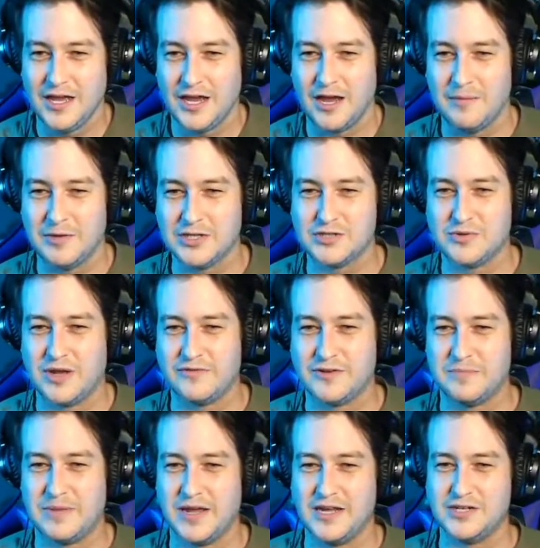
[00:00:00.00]
How much do I have
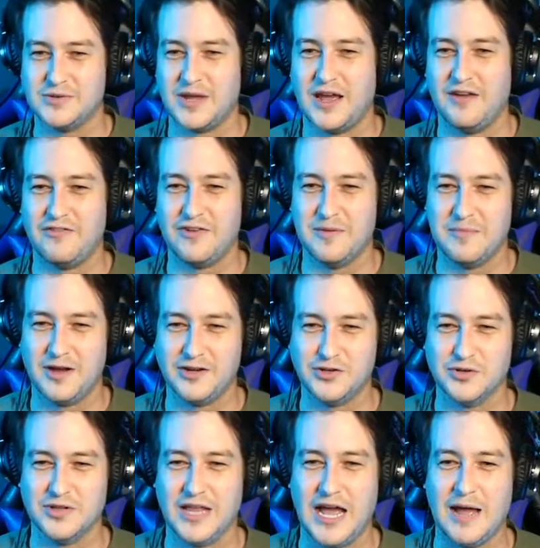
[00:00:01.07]
to pay to have him on
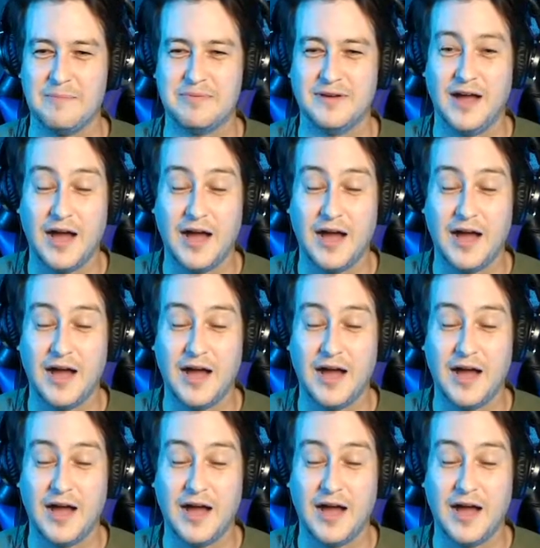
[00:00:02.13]
your lap?